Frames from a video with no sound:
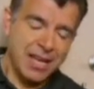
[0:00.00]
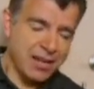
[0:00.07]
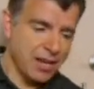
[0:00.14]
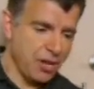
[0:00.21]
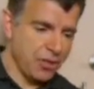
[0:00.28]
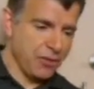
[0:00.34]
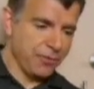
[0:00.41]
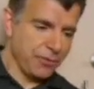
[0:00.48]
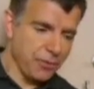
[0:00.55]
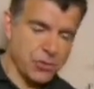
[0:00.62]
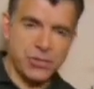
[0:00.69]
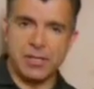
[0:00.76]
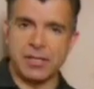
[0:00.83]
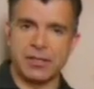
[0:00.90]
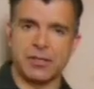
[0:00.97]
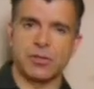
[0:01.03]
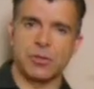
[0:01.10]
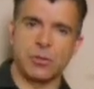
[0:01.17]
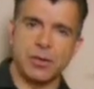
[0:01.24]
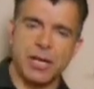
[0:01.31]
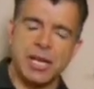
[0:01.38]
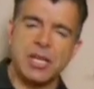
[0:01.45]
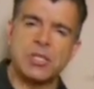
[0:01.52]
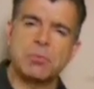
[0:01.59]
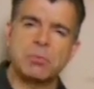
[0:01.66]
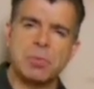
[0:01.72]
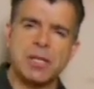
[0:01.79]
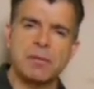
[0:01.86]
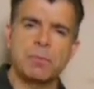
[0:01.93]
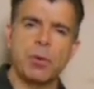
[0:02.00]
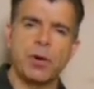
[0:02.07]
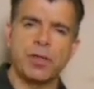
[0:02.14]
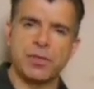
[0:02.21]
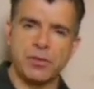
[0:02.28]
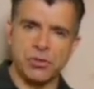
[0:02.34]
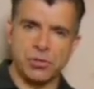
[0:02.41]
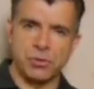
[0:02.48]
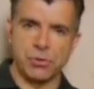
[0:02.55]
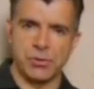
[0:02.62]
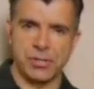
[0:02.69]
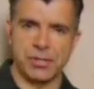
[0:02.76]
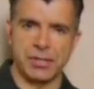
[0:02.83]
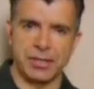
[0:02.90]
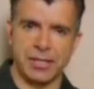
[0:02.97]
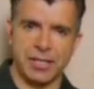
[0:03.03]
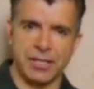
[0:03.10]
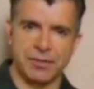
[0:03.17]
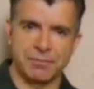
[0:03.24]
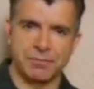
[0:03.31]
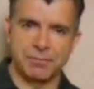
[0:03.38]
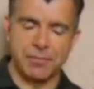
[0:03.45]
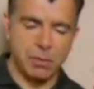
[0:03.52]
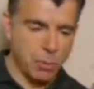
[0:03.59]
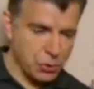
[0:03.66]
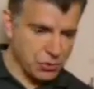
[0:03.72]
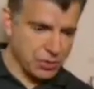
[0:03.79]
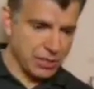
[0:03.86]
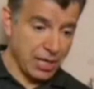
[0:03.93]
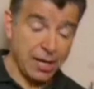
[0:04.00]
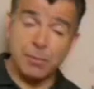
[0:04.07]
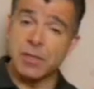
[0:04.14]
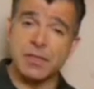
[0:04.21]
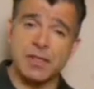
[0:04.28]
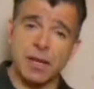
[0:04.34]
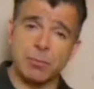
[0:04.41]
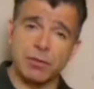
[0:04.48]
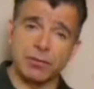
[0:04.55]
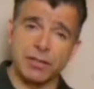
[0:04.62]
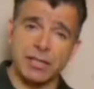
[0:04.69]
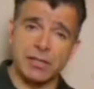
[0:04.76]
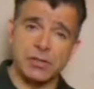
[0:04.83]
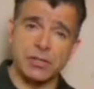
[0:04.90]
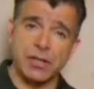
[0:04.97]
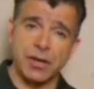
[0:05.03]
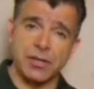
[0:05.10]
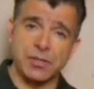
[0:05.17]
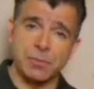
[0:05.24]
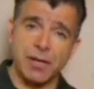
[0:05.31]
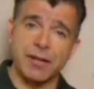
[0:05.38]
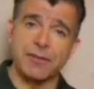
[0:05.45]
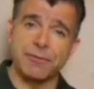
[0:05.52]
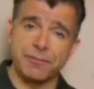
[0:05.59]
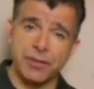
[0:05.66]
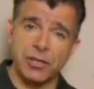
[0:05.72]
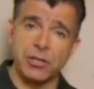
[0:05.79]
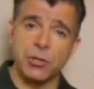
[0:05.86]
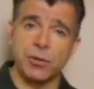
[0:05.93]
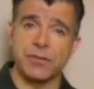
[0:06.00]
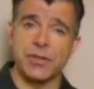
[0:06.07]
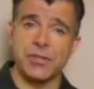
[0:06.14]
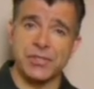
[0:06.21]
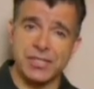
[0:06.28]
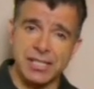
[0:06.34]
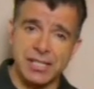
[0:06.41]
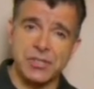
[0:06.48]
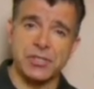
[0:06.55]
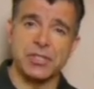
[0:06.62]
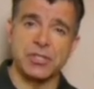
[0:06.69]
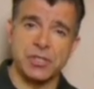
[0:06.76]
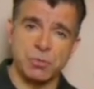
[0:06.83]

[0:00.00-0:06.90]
Now, the first thing to do is pinpoint the source of the leak. The most common type of leak is caused by a failure of the seats and